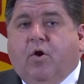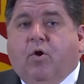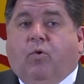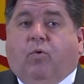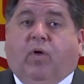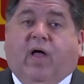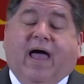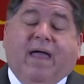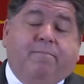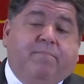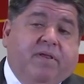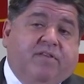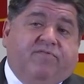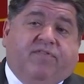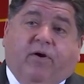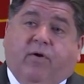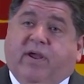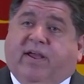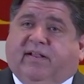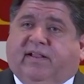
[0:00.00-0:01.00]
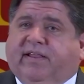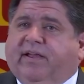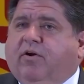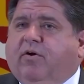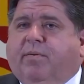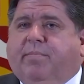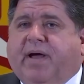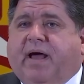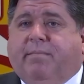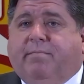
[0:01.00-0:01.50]
Well, I've been very clear
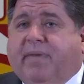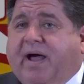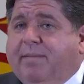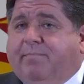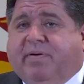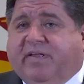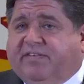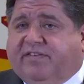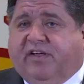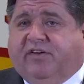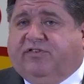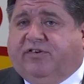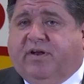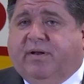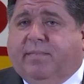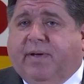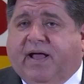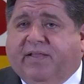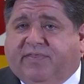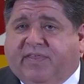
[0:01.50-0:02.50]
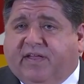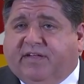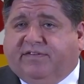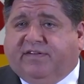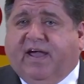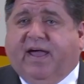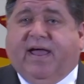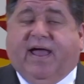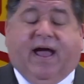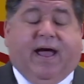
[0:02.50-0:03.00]
about my position about this.
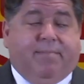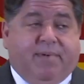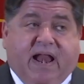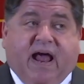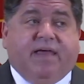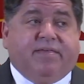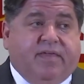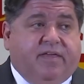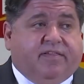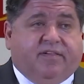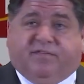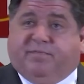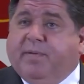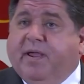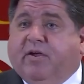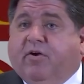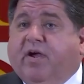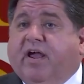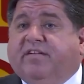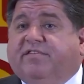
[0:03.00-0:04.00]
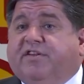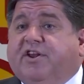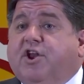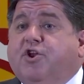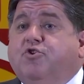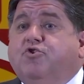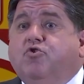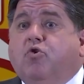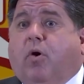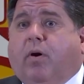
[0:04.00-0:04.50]
I, I, mean, I think the Speaker has an
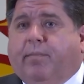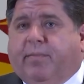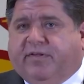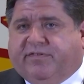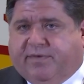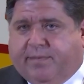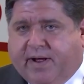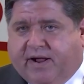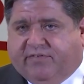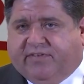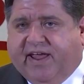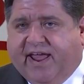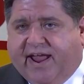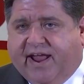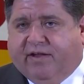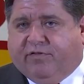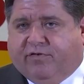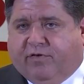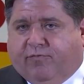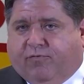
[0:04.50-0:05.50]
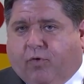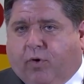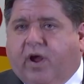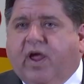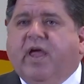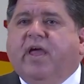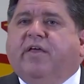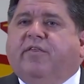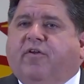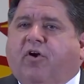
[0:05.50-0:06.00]
enormous amount to answer for.
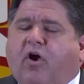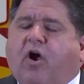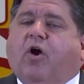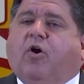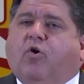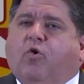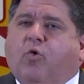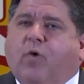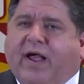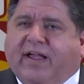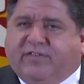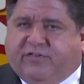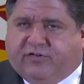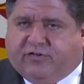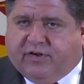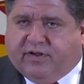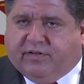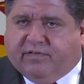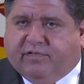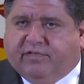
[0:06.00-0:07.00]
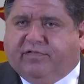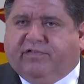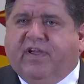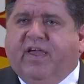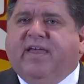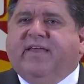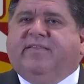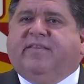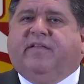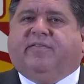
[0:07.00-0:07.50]
There are questions
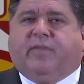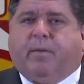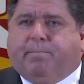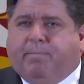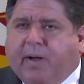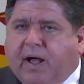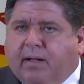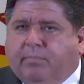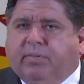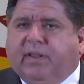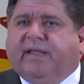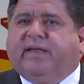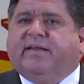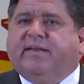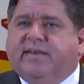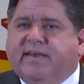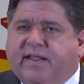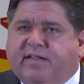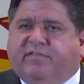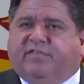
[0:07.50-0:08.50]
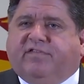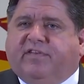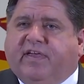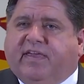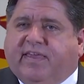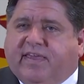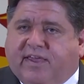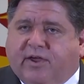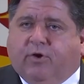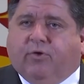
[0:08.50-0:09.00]
that the public needs to
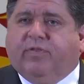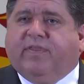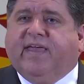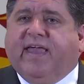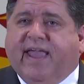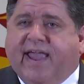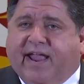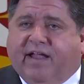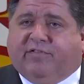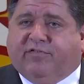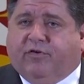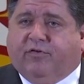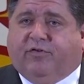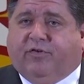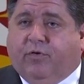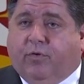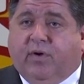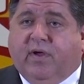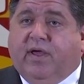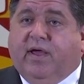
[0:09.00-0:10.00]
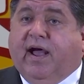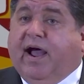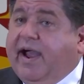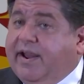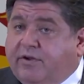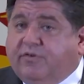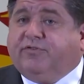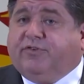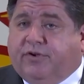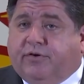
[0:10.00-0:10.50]
hear the answer to. I
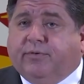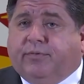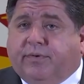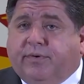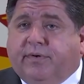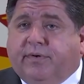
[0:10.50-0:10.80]
do too.